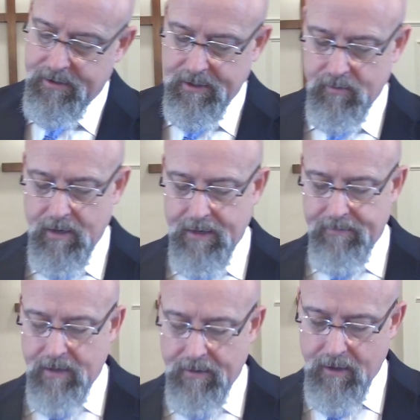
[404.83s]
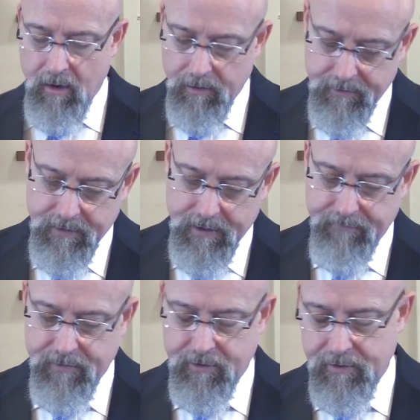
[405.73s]
and that's why I called it the
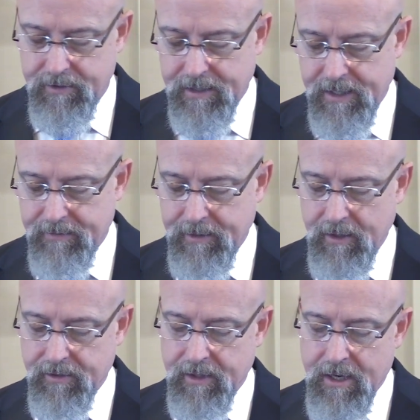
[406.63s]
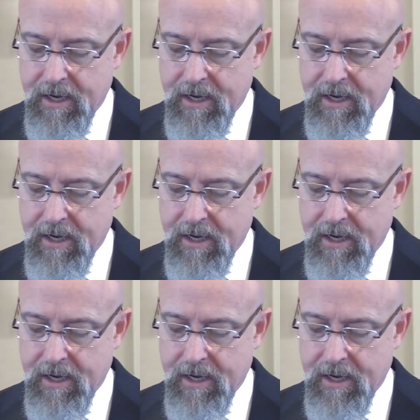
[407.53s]
infantry stage, because